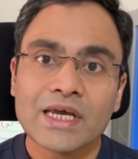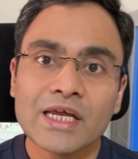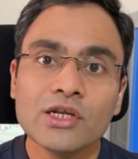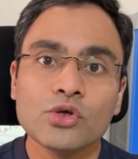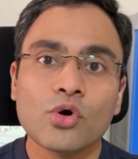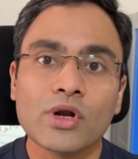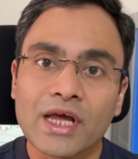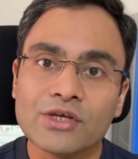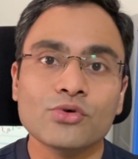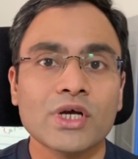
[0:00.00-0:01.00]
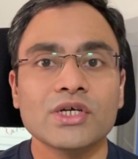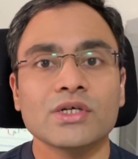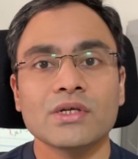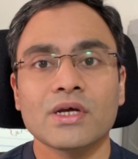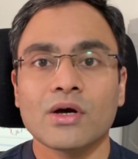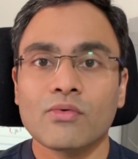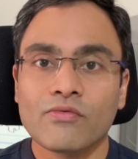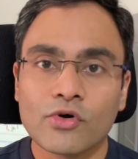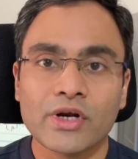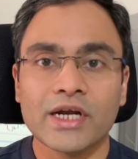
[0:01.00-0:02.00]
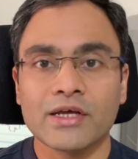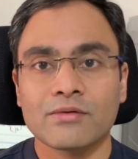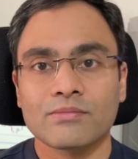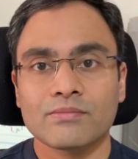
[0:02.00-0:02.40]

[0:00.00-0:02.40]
in your education for trading.